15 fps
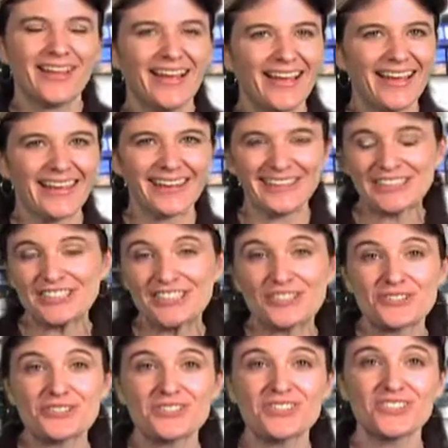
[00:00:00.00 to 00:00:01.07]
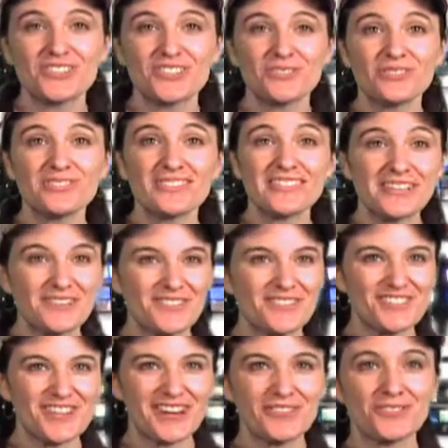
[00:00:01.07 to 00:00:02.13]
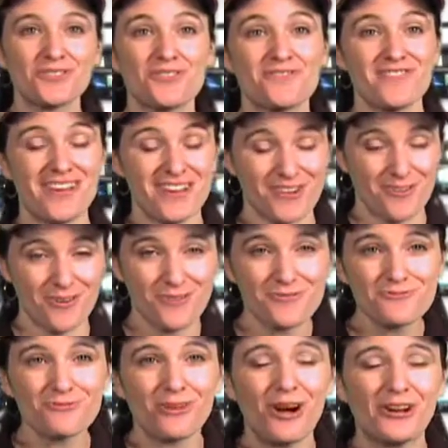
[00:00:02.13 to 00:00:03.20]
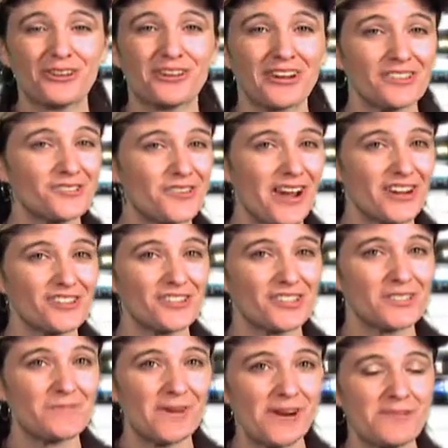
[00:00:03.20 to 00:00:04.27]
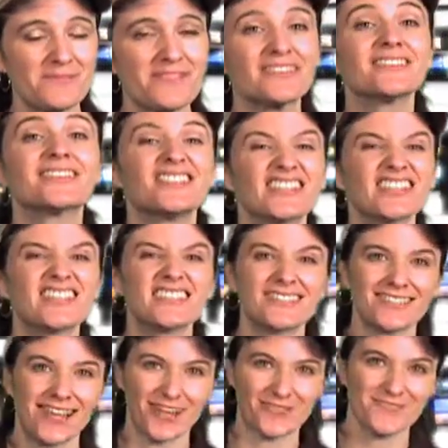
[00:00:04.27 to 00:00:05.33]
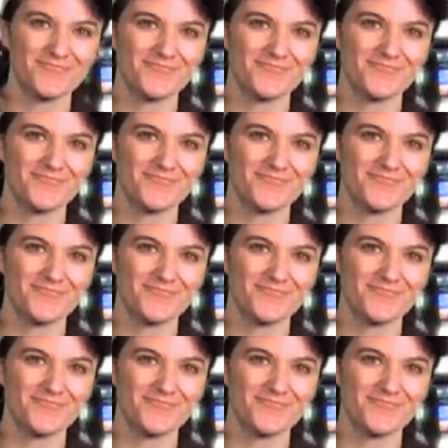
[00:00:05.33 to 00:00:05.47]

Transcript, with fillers: Hey teachers and students, here's a chance to create your own water extraction experiment. Check this out.